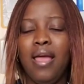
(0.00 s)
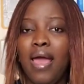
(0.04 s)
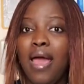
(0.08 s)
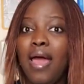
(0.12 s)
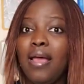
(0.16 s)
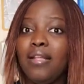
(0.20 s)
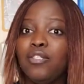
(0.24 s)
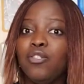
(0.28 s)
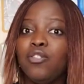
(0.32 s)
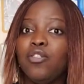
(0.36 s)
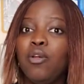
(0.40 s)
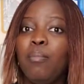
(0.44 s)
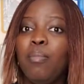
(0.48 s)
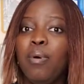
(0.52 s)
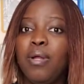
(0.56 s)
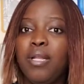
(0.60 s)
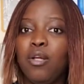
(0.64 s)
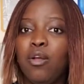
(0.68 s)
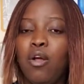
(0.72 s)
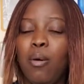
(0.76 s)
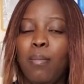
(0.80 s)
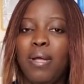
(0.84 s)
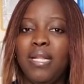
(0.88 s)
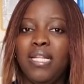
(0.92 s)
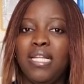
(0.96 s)
And
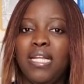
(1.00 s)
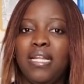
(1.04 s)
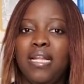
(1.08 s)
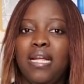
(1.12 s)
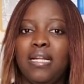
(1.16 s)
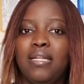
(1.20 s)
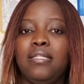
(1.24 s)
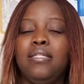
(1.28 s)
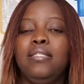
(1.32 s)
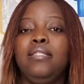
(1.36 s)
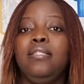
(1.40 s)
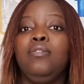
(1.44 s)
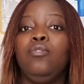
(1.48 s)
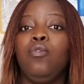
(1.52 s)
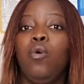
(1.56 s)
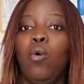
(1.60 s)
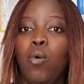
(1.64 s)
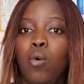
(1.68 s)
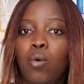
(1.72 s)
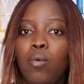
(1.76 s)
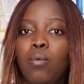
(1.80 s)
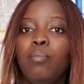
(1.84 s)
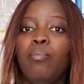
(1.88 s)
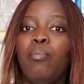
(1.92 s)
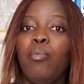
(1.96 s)
somebody commented that
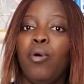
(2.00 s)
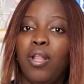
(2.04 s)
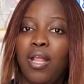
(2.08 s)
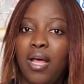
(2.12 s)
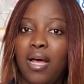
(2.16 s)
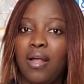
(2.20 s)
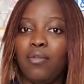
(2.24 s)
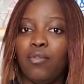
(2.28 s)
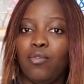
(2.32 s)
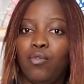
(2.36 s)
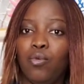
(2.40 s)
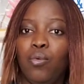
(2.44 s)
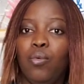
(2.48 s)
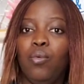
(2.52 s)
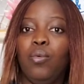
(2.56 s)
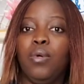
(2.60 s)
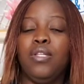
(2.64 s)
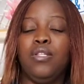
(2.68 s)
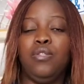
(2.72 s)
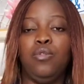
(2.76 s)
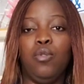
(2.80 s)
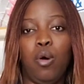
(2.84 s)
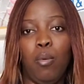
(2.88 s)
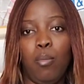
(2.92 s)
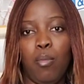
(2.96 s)
no, Bolar too
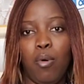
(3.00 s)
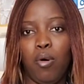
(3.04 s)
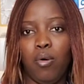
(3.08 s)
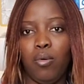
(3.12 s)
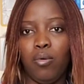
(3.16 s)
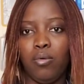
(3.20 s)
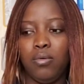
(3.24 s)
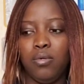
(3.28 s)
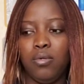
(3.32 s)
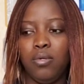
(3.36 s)
is normal.